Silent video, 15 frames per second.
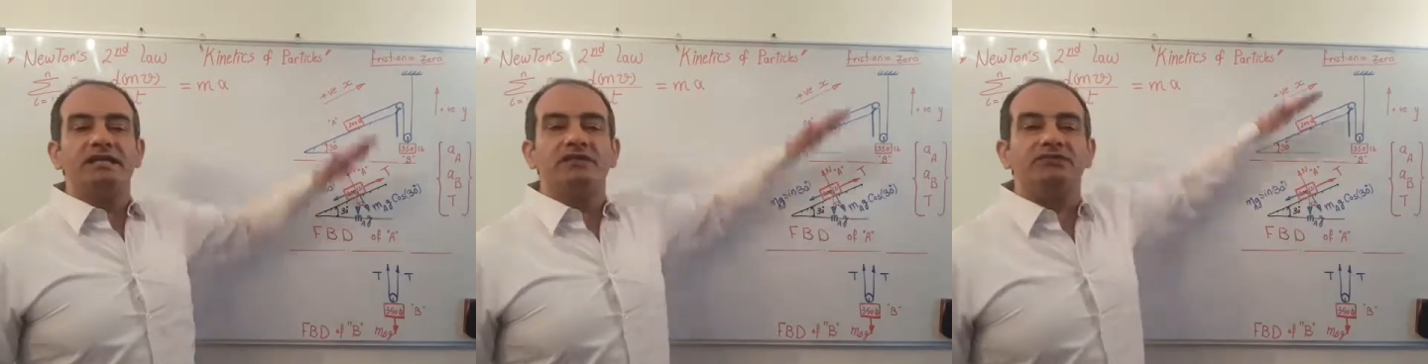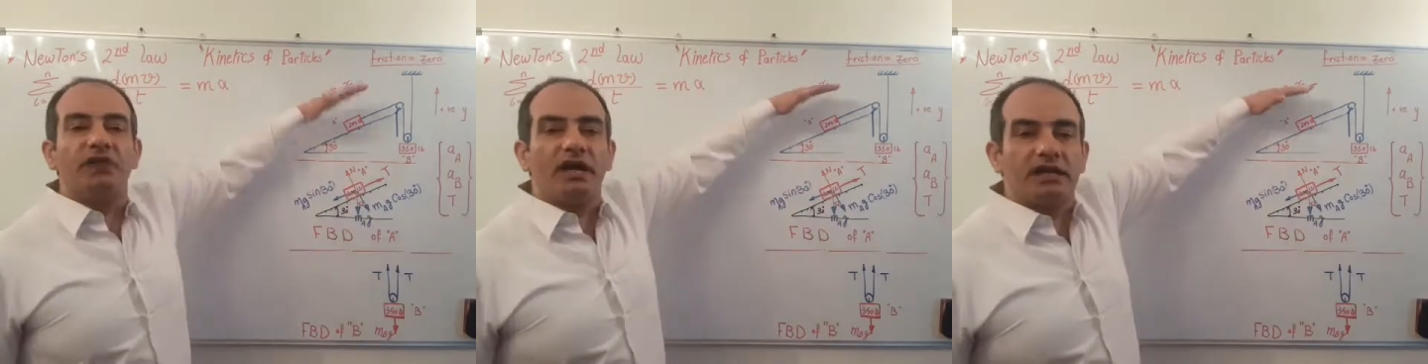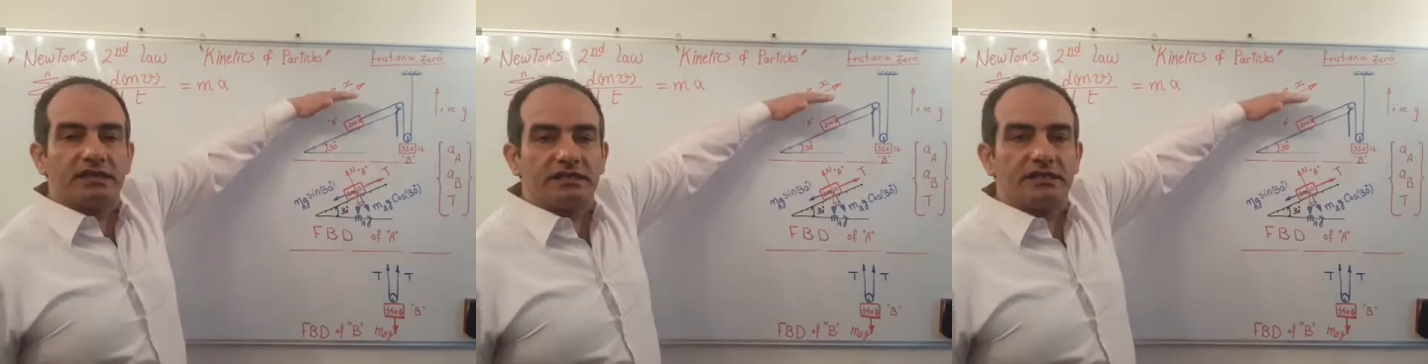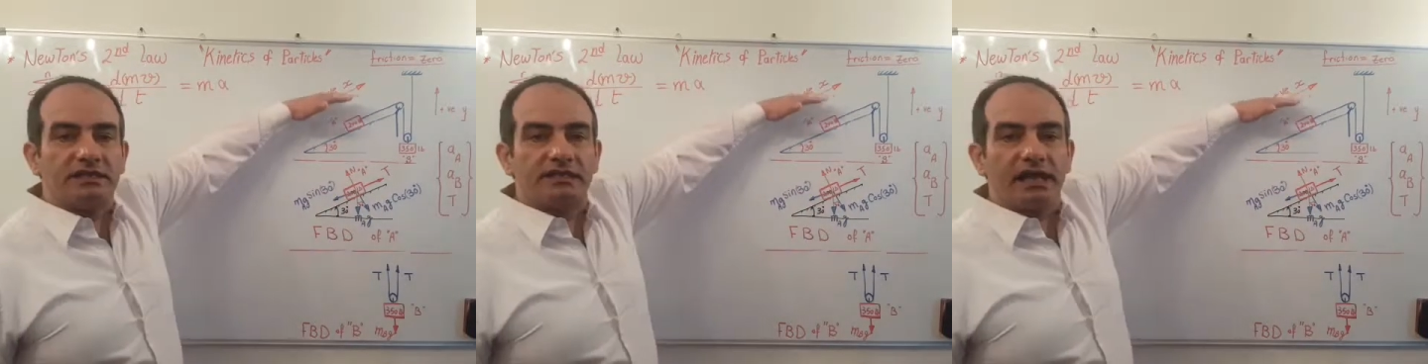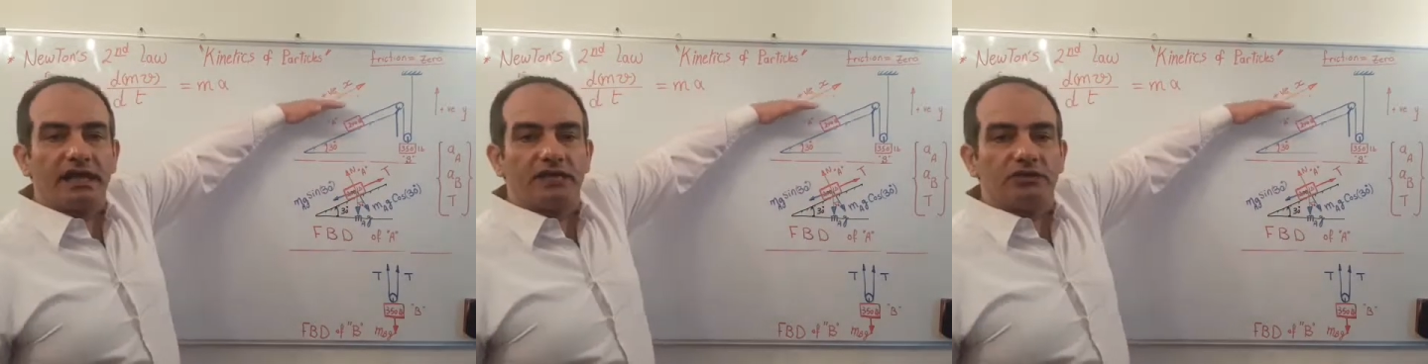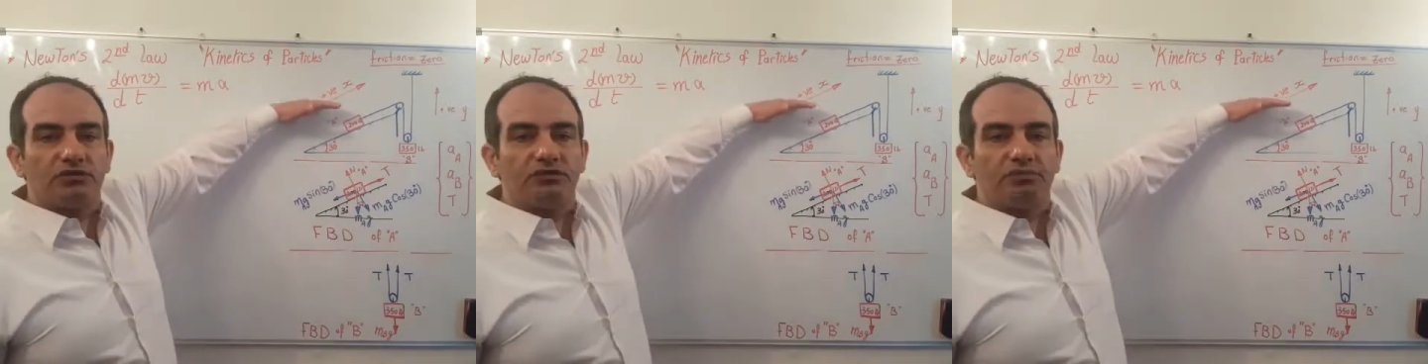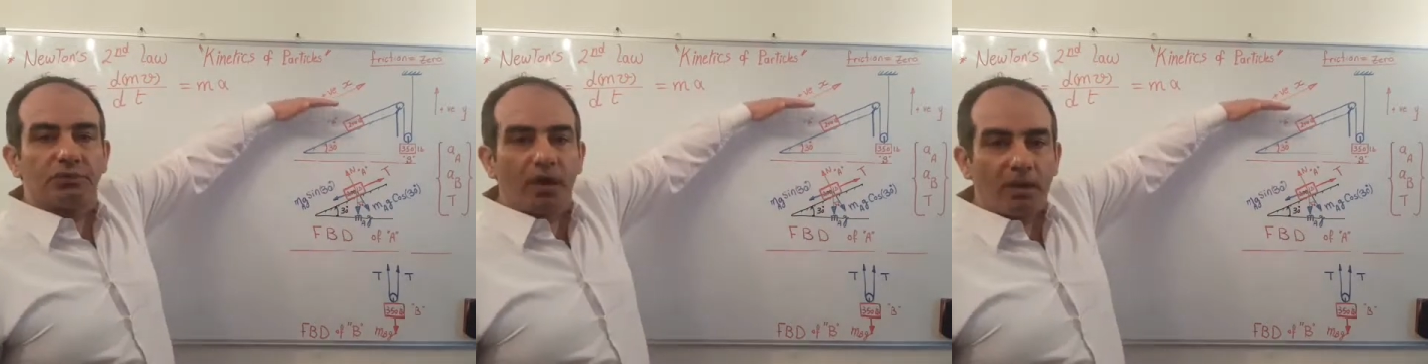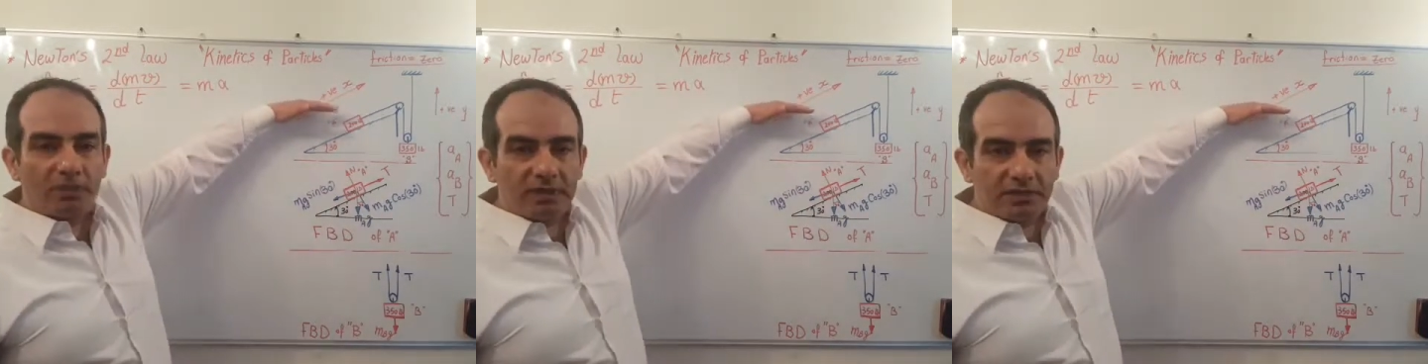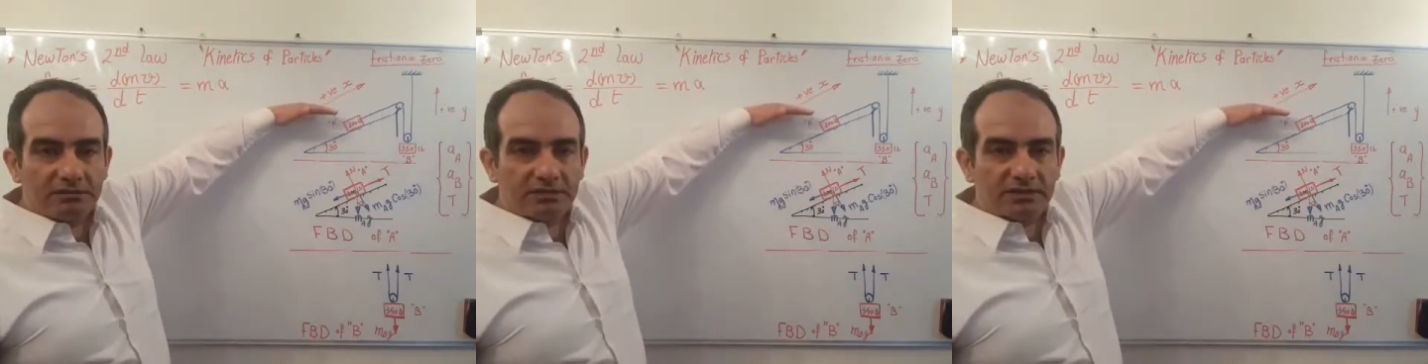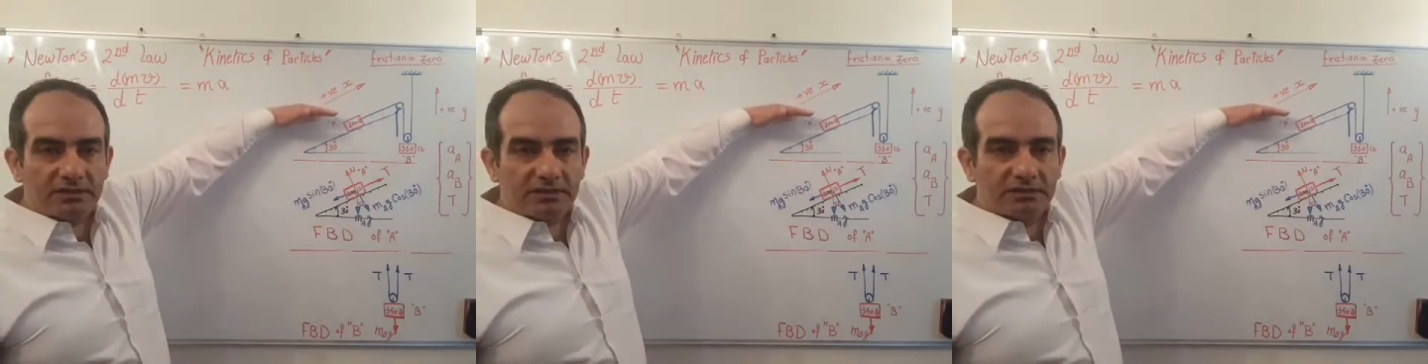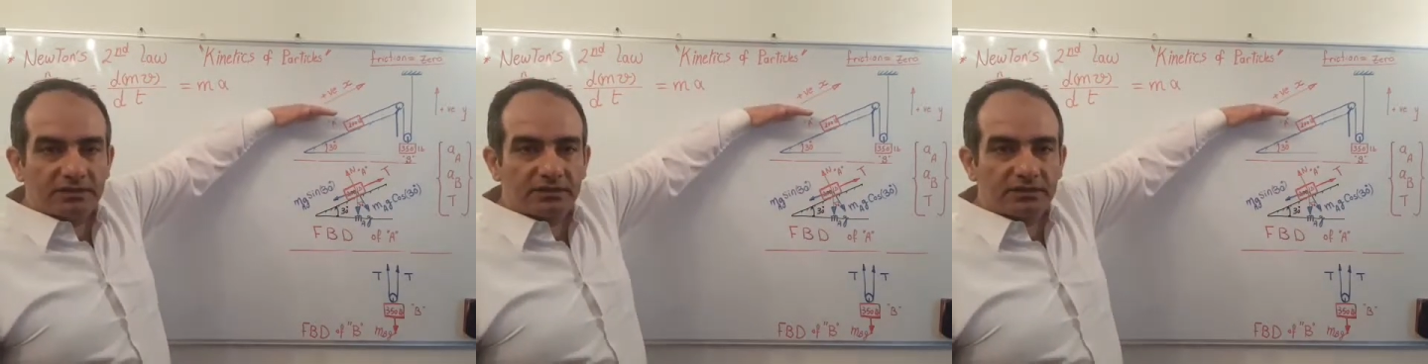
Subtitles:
divide this kind of problems